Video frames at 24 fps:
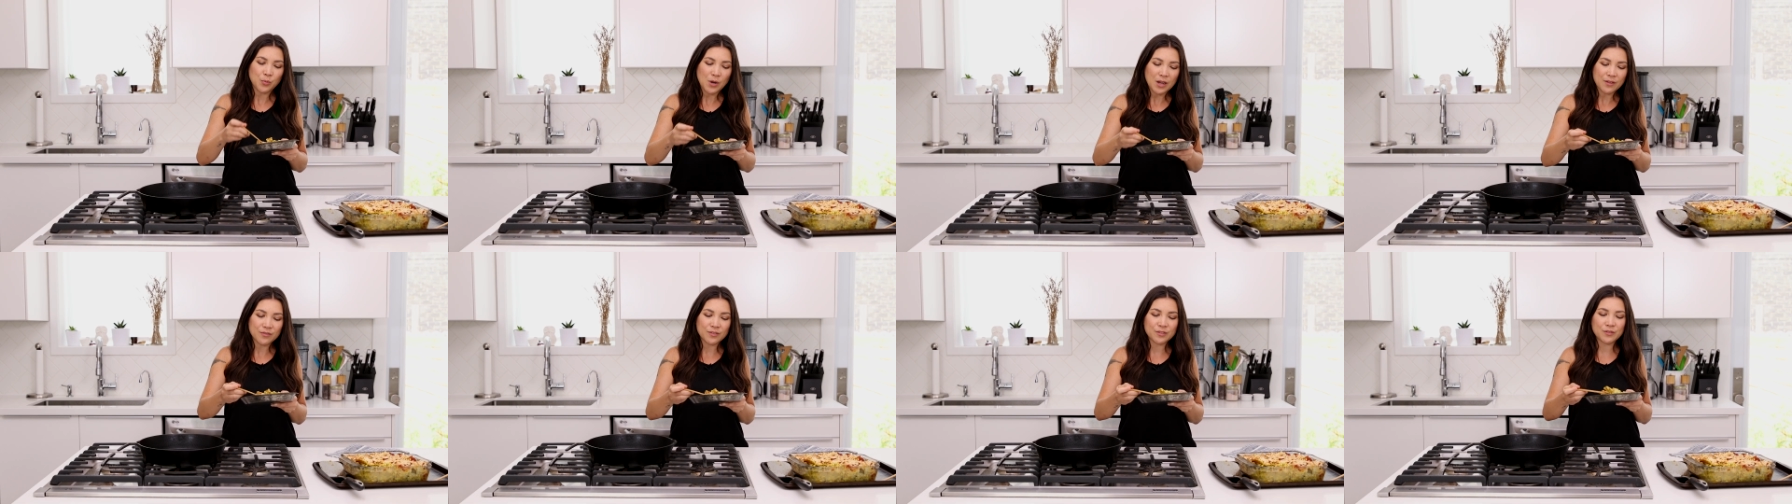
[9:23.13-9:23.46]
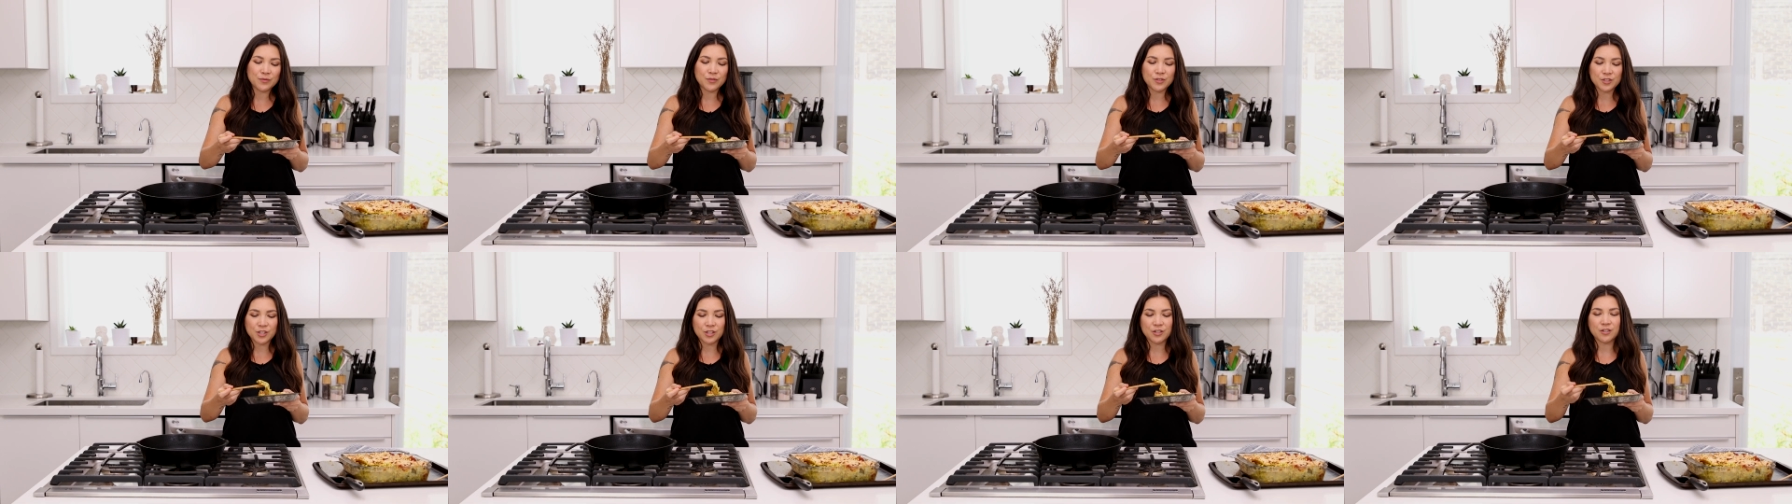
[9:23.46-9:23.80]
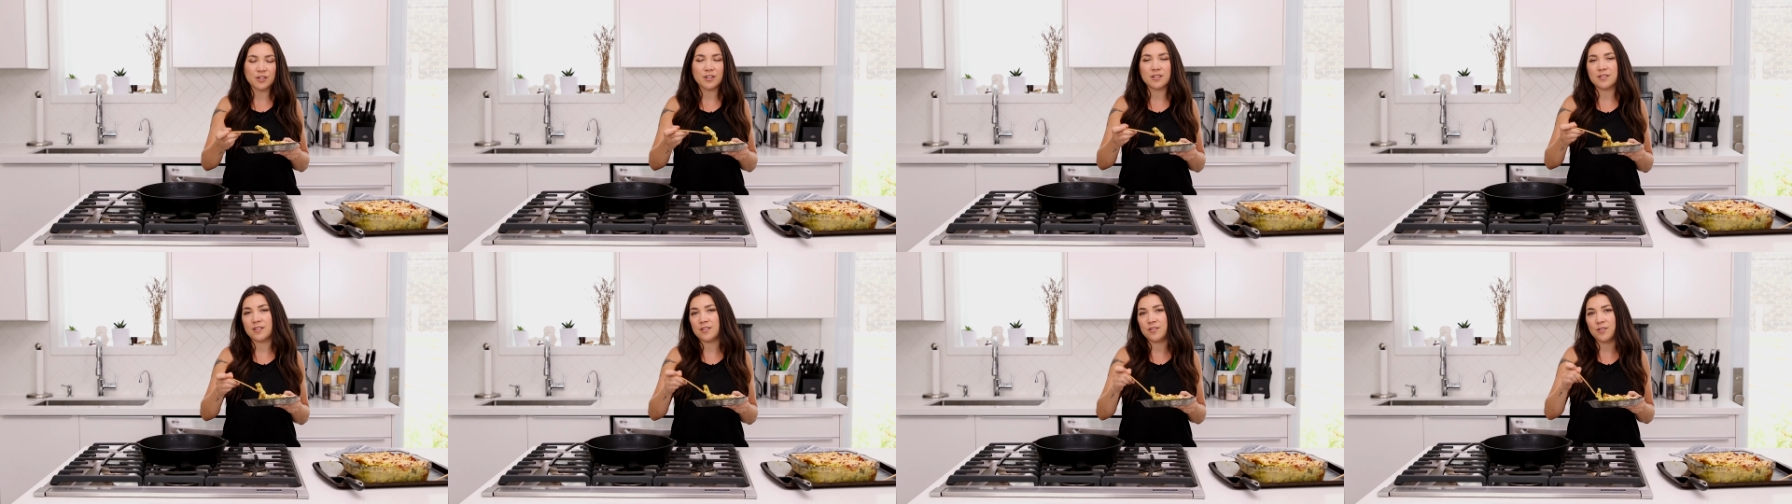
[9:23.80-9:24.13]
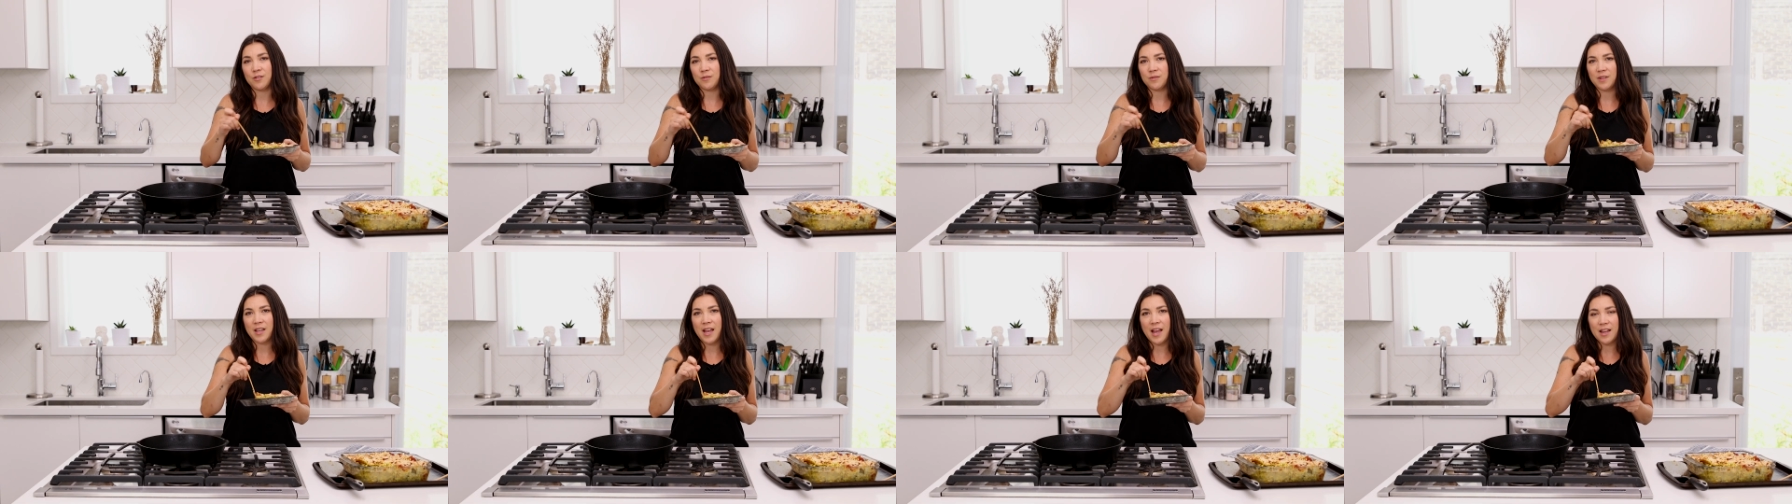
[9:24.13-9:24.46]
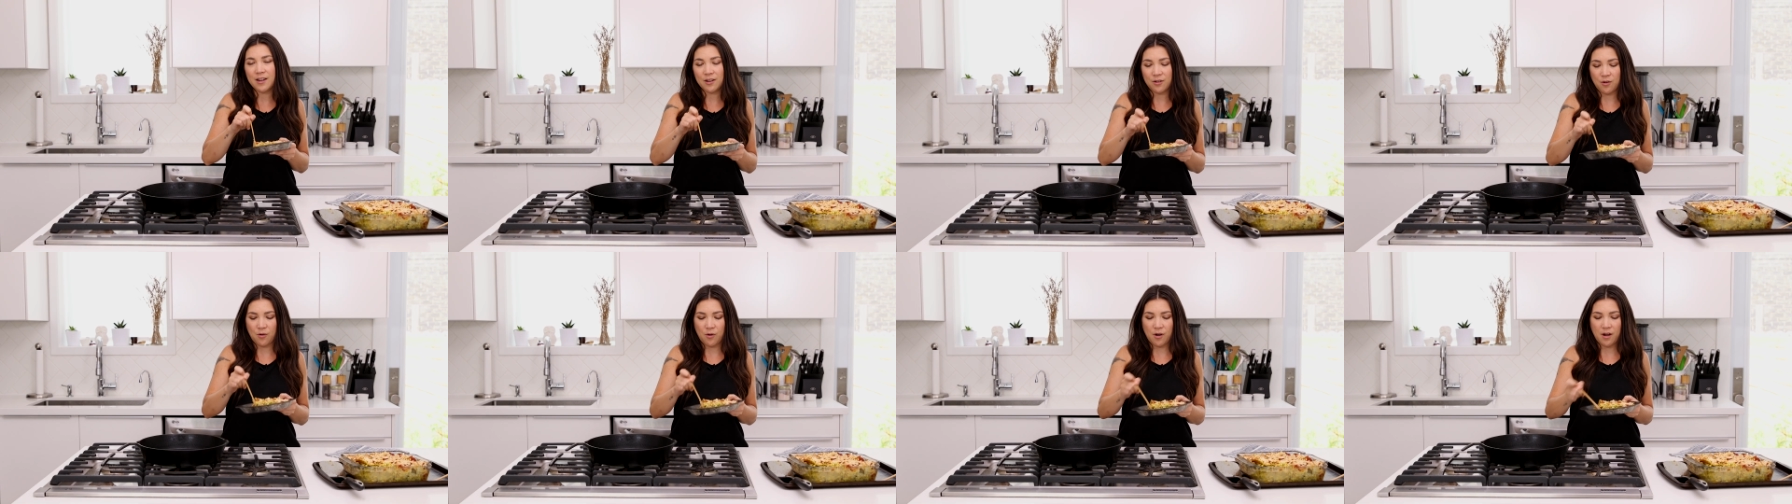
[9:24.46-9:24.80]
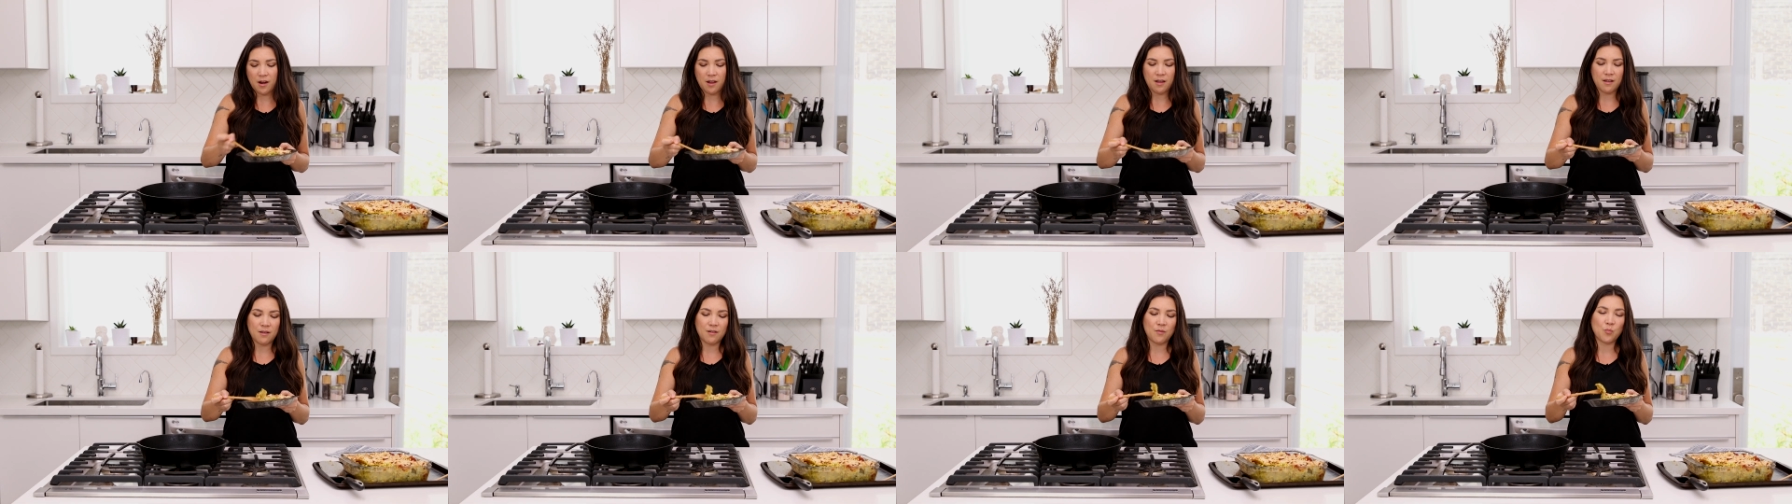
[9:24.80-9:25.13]
breakfast for dinner is its own
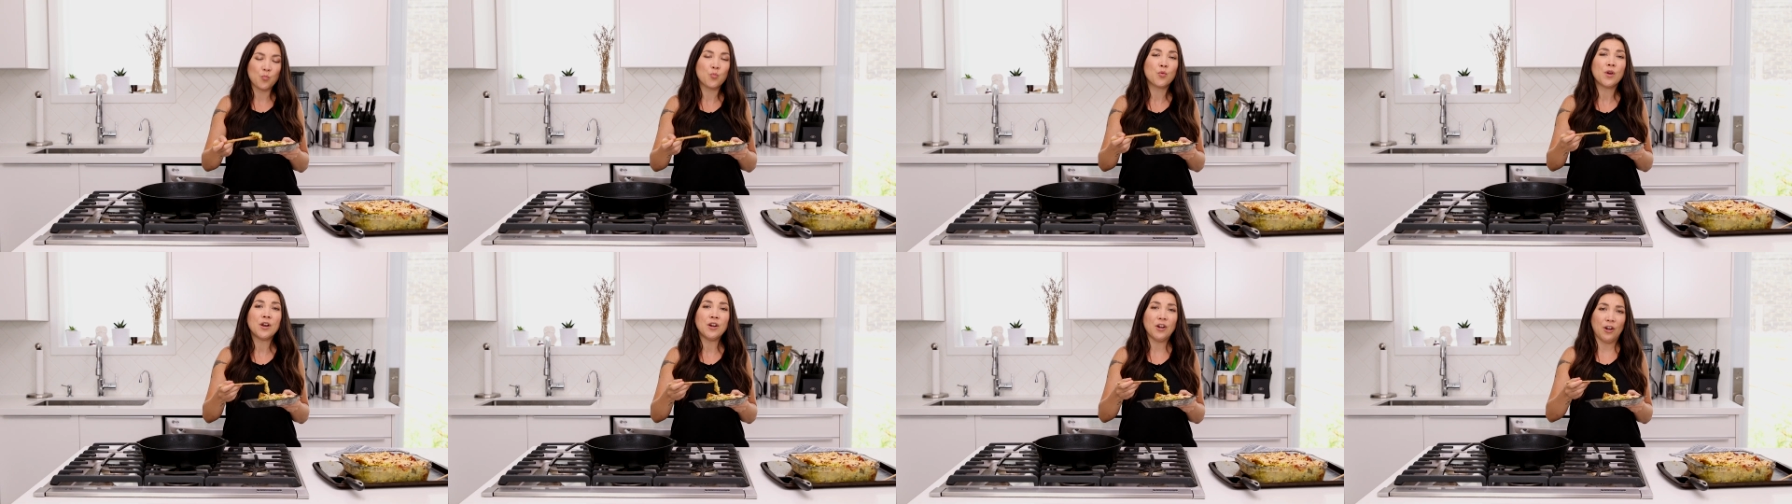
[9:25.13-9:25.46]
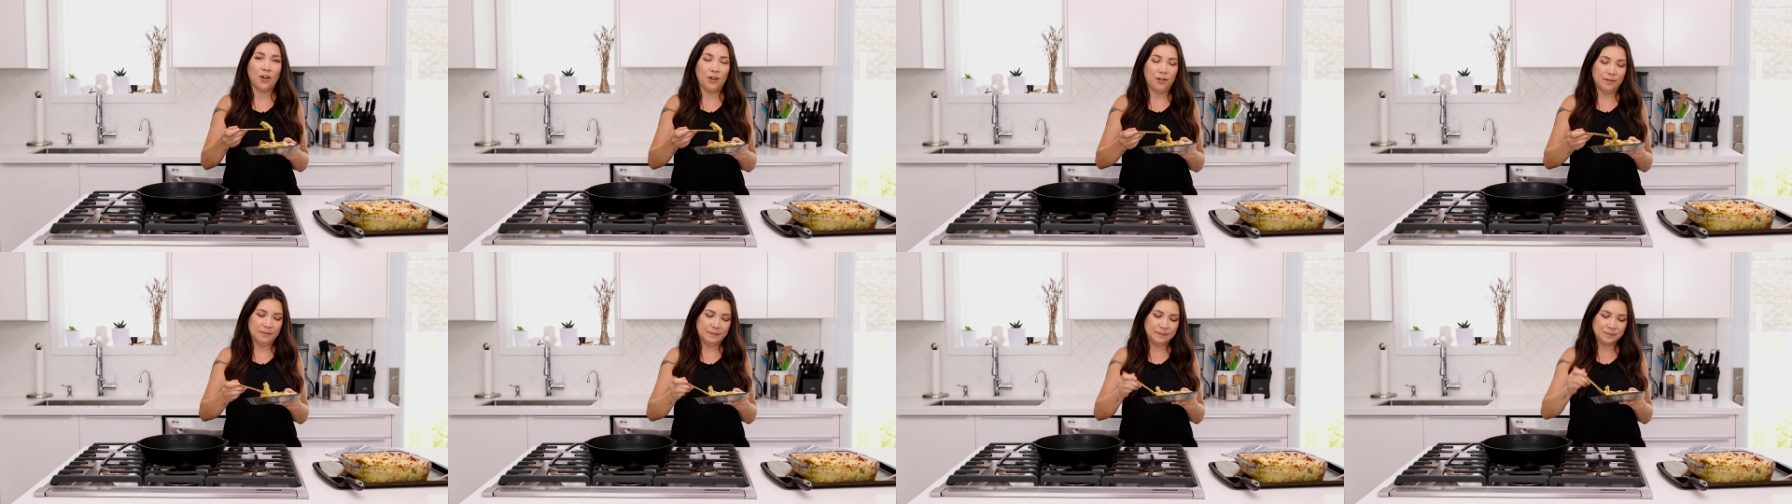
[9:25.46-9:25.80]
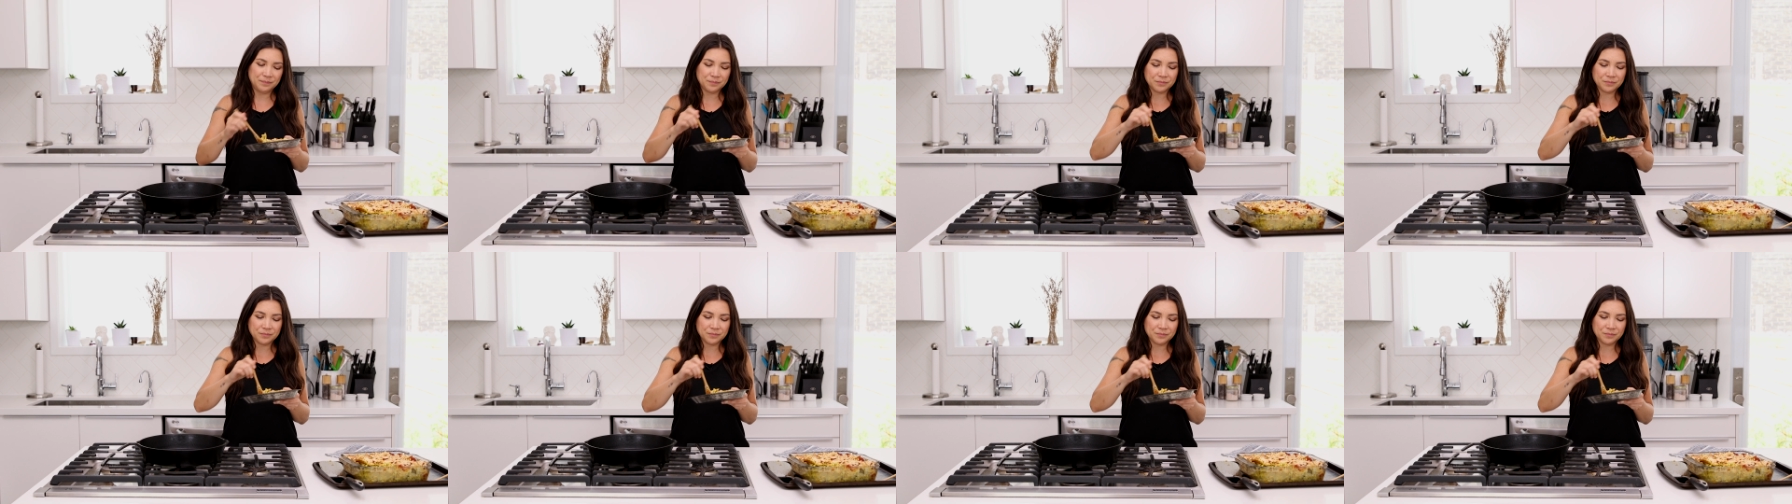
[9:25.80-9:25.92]
category, Brinner.